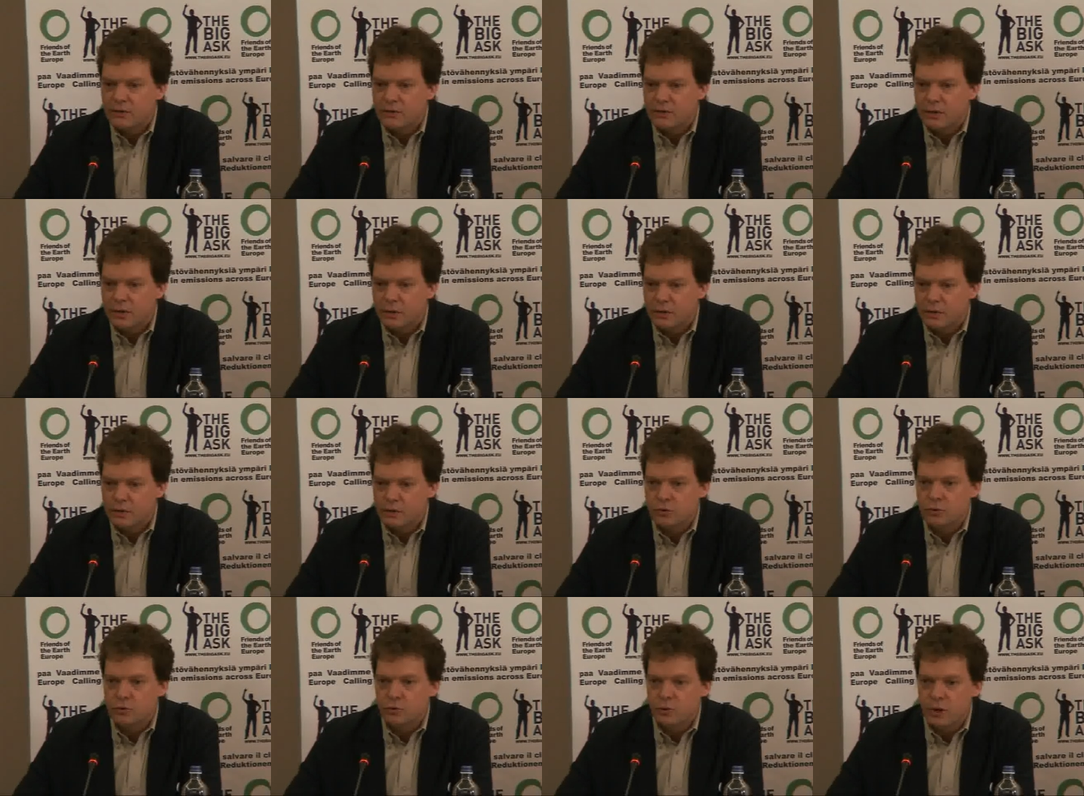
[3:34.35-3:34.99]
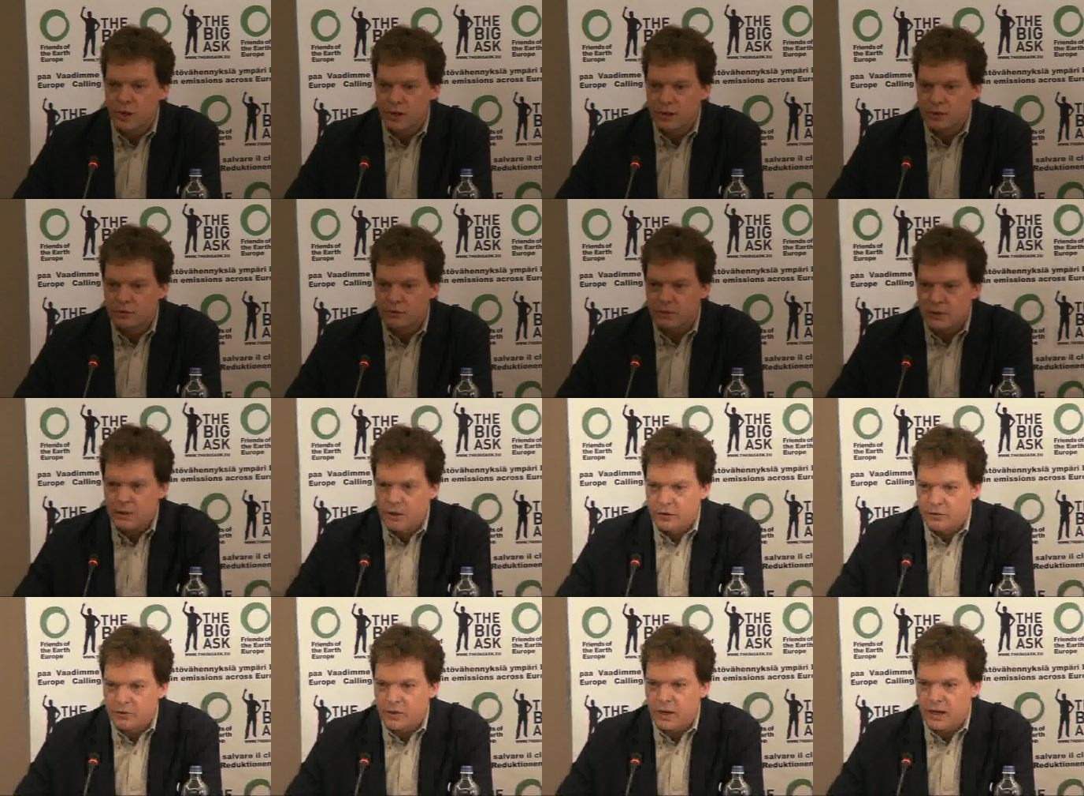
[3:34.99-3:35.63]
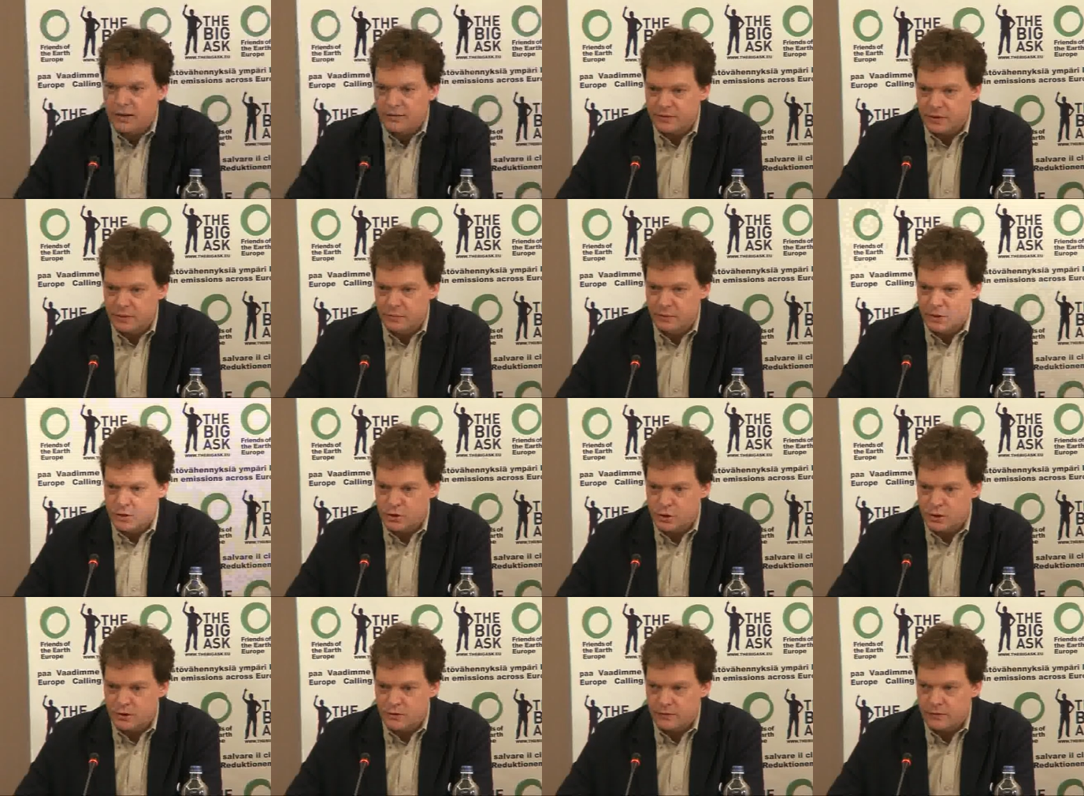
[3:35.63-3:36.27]
CO2 and greenhouse gas
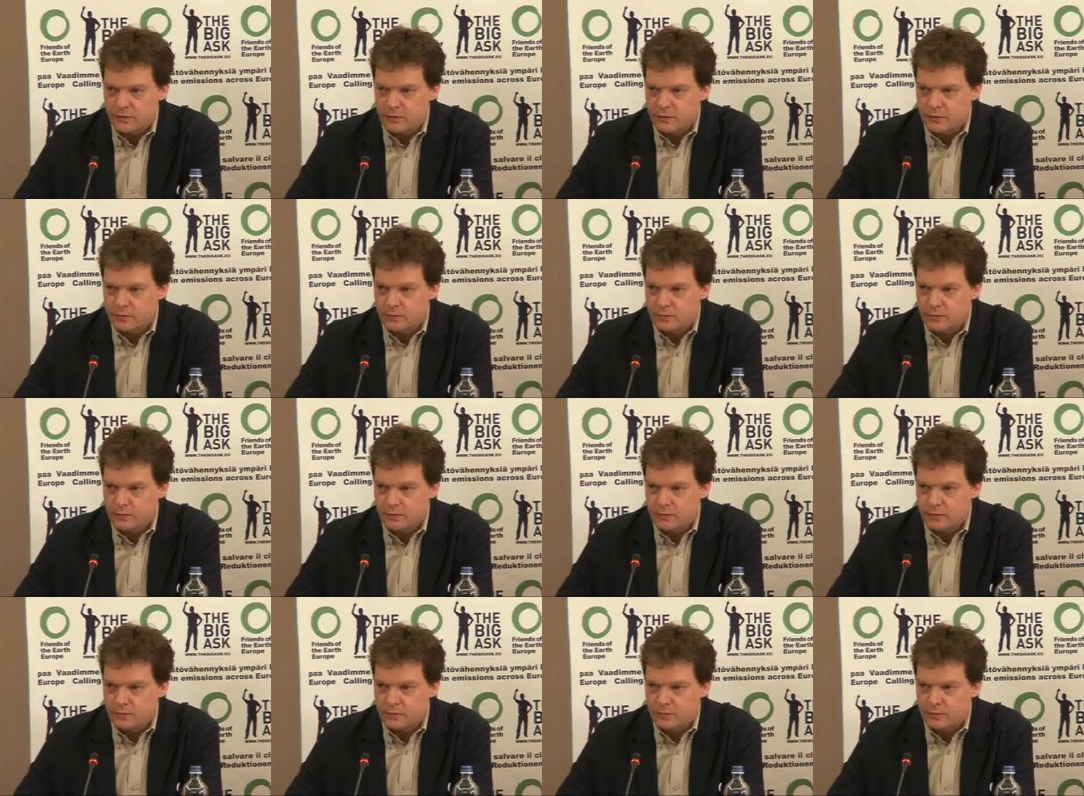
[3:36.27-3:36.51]
emissions.